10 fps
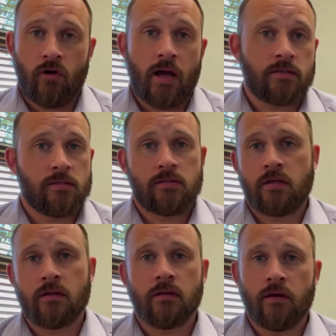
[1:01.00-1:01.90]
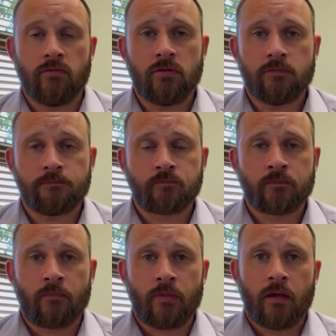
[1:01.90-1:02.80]
rises to the level
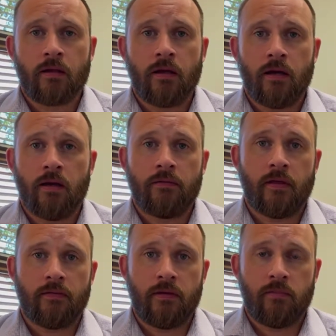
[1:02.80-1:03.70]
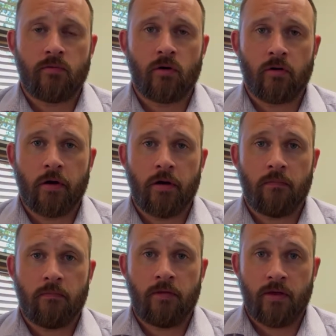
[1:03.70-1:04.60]
uh, that the
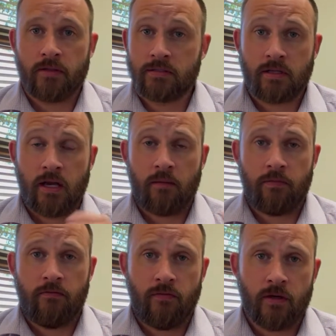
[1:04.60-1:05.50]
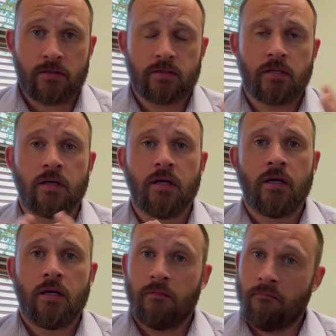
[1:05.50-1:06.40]
program thinks cannot be fixed,
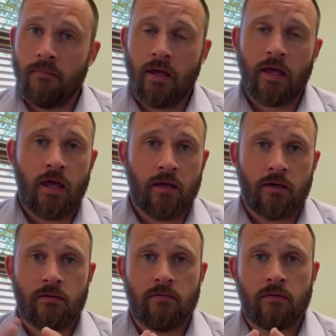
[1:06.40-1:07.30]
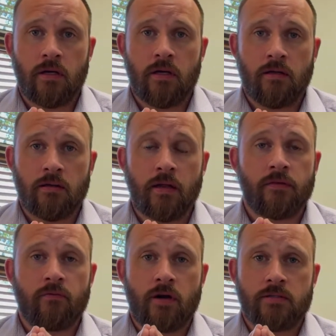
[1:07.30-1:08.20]
they can uh, let
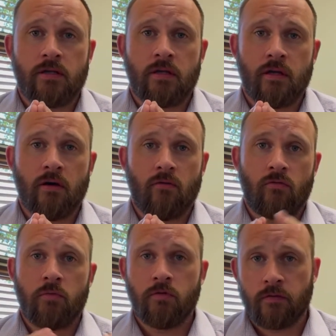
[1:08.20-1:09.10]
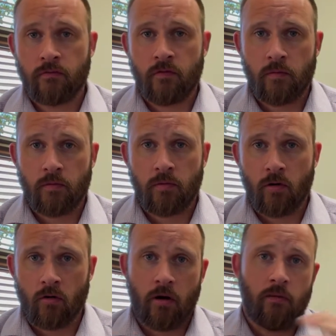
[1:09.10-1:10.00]
the resident go, remove them from the
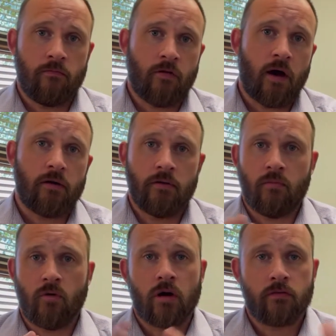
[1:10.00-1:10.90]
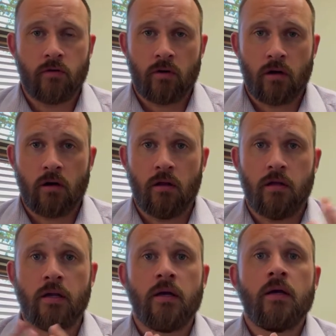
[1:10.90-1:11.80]
program, fire them, whatever you want to call
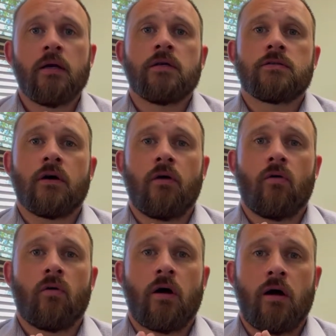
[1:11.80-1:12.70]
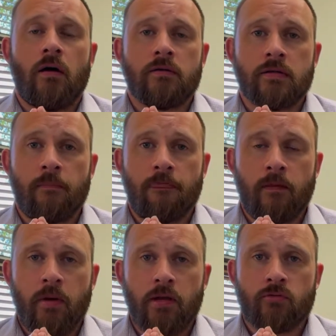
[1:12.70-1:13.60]
it. So, uh, the
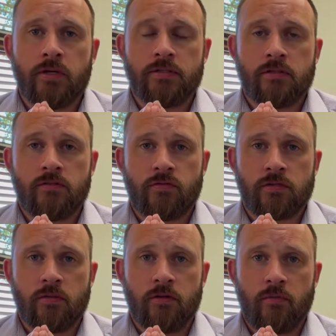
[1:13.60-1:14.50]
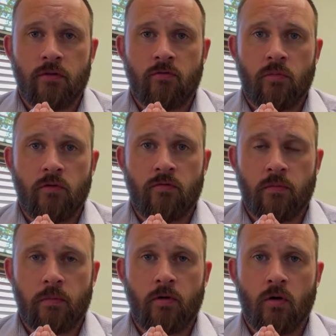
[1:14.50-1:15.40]
main reasons for someone to be removed
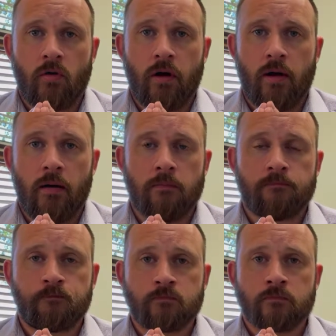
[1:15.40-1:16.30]
from the program